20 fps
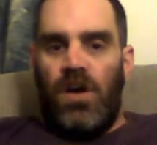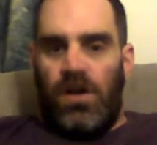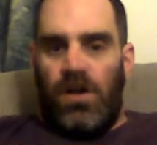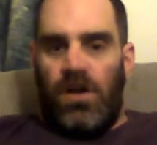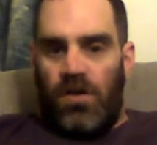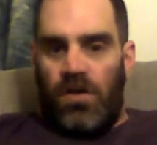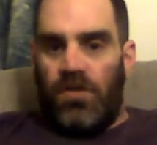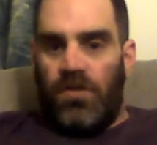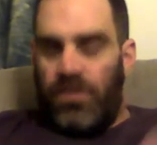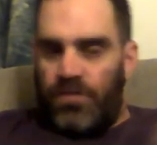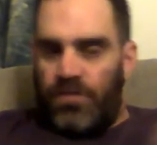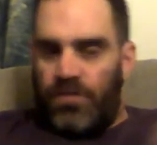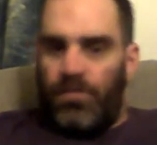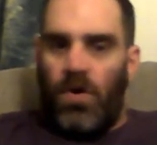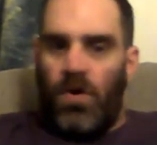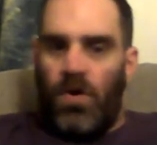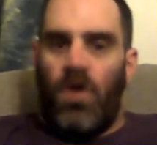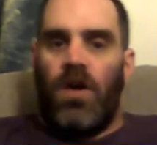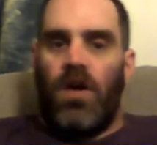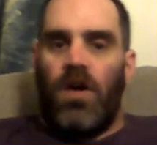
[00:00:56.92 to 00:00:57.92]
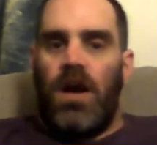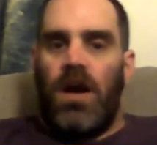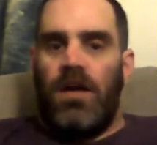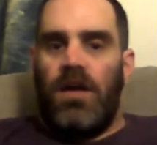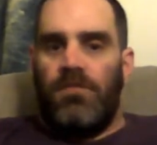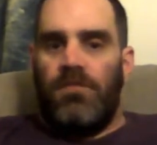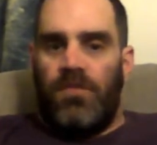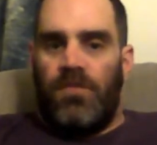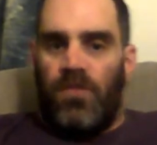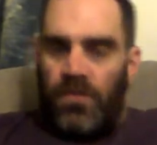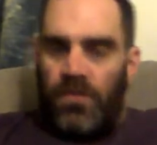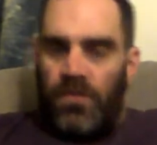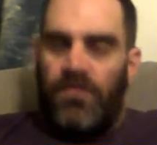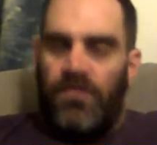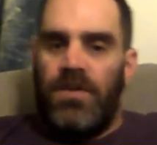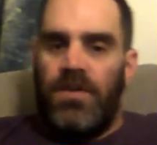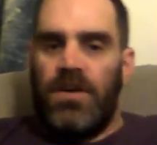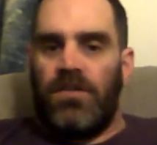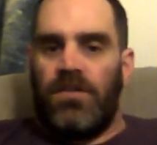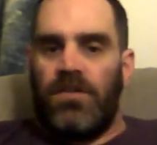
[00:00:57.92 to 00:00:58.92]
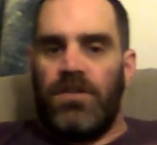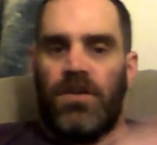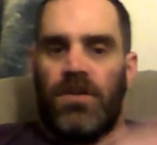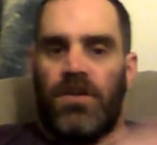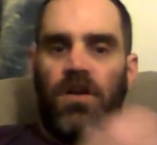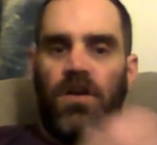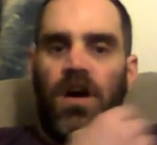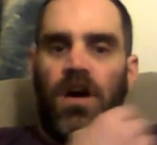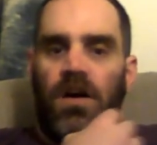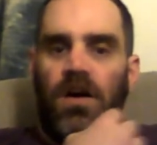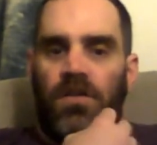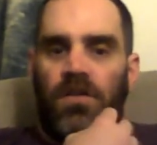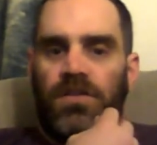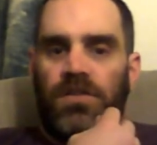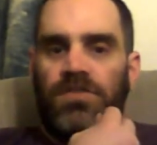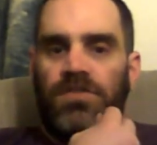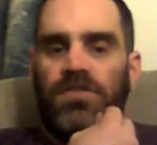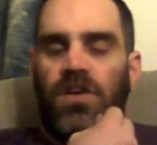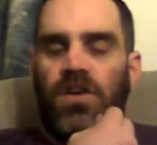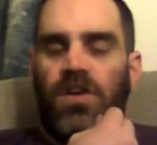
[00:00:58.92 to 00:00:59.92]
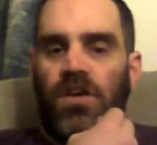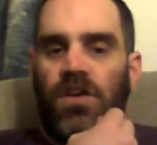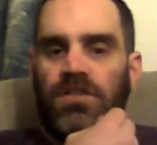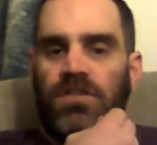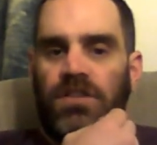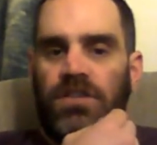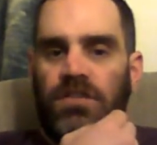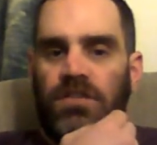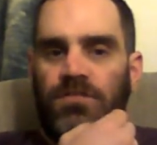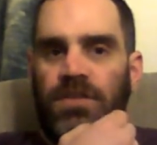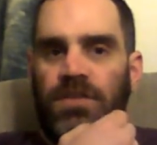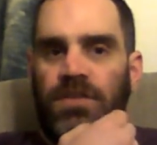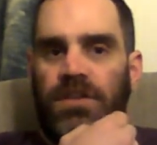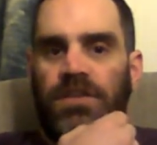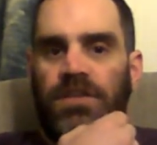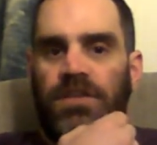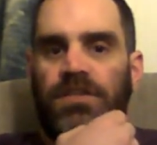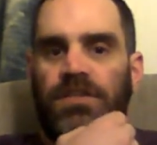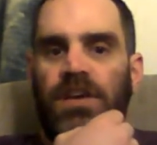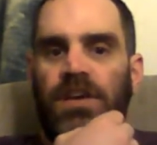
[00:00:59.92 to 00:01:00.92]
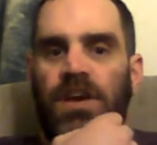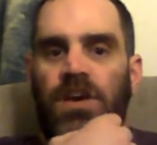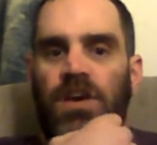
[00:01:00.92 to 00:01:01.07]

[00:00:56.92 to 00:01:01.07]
or this program, or the vehicle, you know how a used car salesman is,